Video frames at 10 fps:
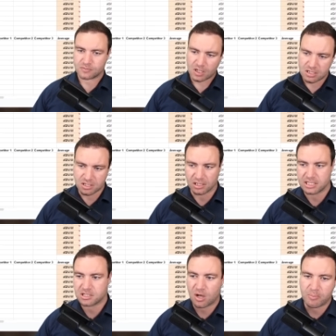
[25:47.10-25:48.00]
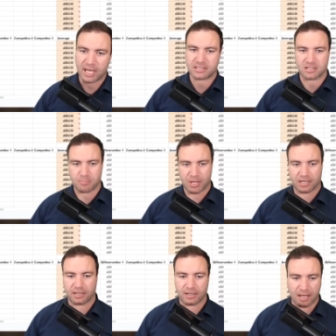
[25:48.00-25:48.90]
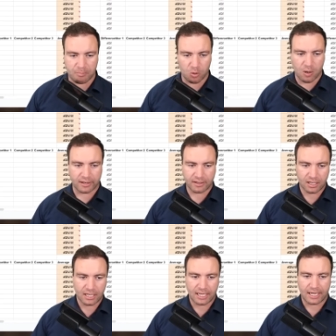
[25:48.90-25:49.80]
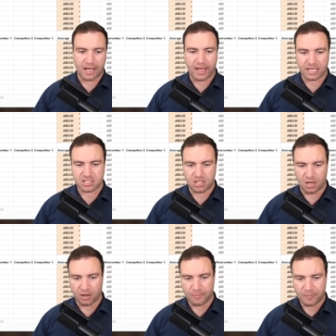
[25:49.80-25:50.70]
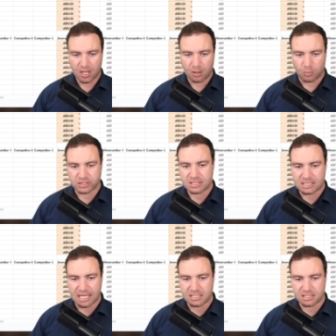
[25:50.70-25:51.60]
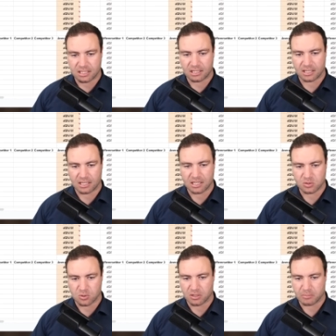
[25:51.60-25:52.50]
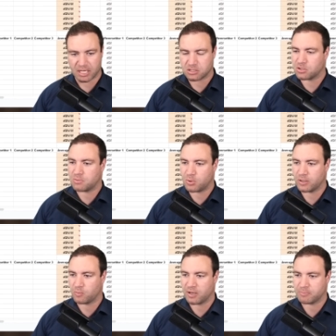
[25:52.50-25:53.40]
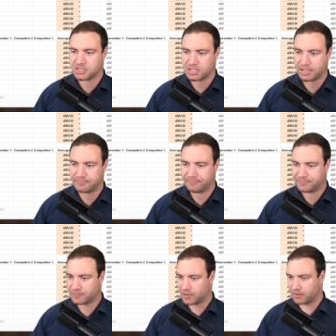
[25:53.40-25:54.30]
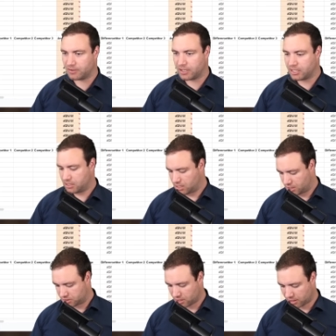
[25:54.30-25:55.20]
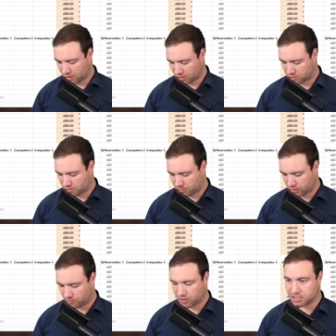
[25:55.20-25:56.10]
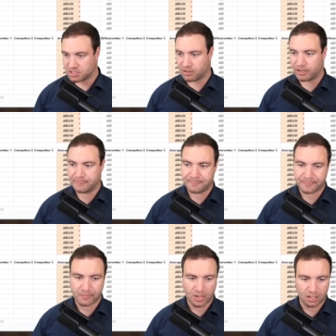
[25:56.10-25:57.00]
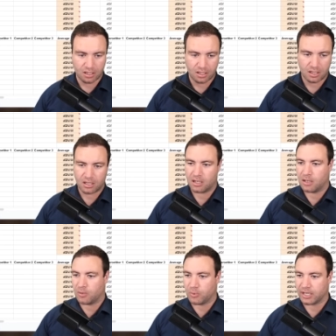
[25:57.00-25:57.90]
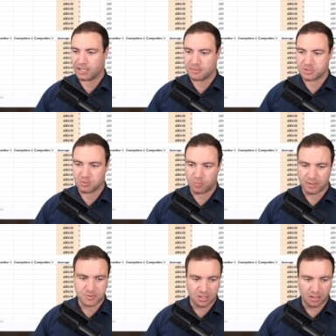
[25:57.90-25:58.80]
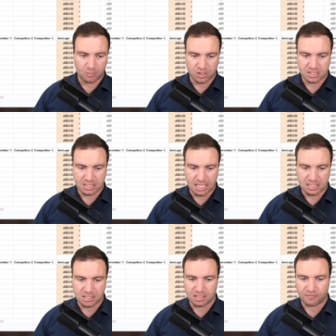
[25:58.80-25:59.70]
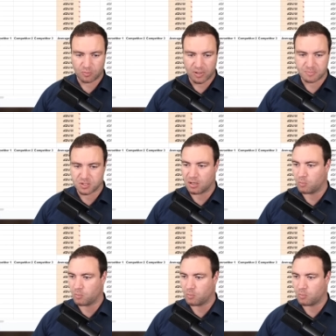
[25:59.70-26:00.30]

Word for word: So, let's go back to competitor number one. Now, SEO, what's the density that they're talking about? 2.1%. All right. So, I'd go 2.10. When it comes to website, what's the density for website?